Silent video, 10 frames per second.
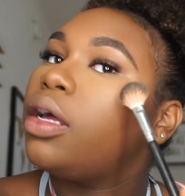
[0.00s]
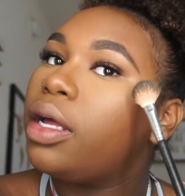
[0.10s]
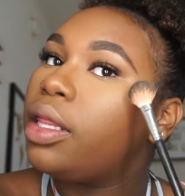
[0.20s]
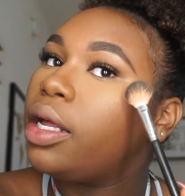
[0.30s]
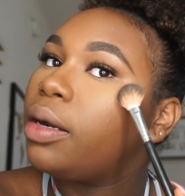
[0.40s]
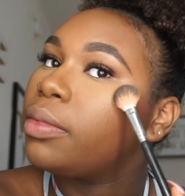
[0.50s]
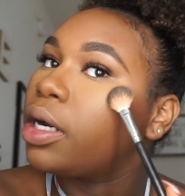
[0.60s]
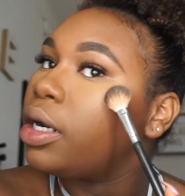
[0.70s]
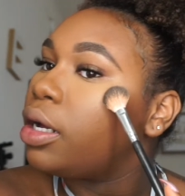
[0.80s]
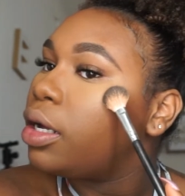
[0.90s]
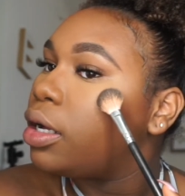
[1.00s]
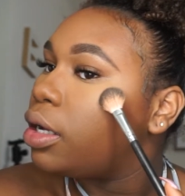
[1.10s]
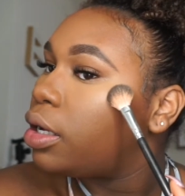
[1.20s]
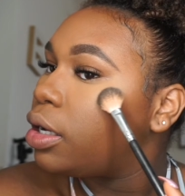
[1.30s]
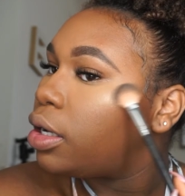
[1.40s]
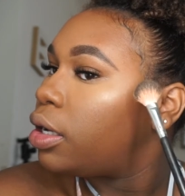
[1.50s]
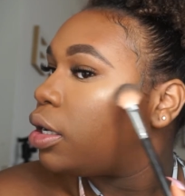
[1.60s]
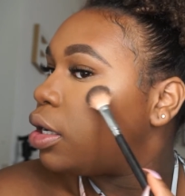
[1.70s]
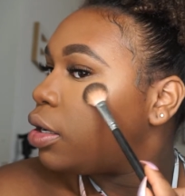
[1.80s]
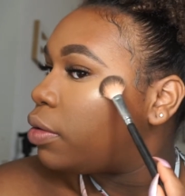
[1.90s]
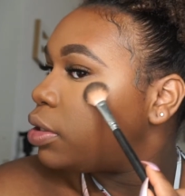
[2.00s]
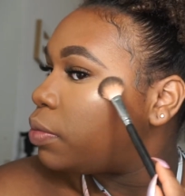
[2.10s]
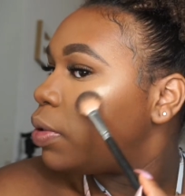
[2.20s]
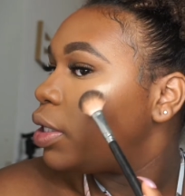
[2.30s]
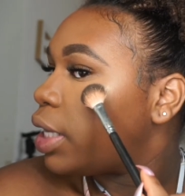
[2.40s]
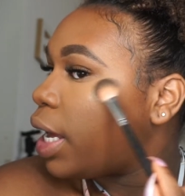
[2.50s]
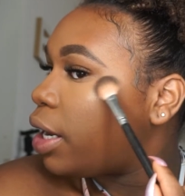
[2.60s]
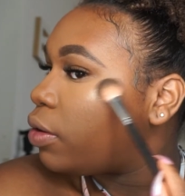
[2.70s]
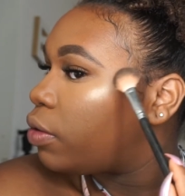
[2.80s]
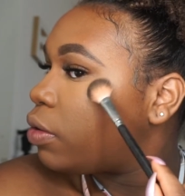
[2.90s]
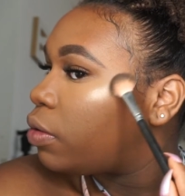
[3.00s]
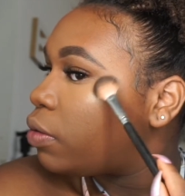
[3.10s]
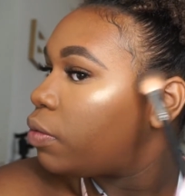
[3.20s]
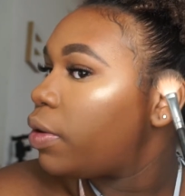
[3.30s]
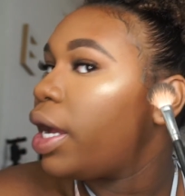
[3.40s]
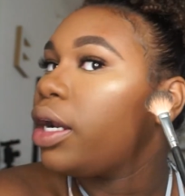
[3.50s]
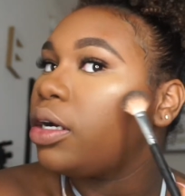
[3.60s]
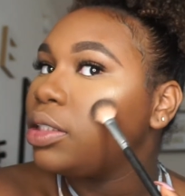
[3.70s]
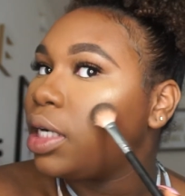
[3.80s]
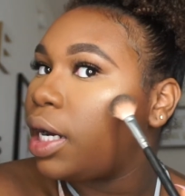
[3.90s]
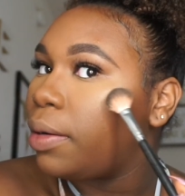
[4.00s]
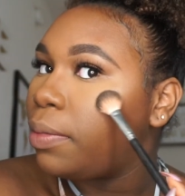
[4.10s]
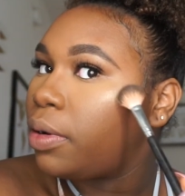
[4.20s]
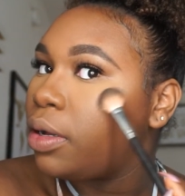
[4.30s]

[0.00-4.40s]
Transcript: And then I'm going to put that right on top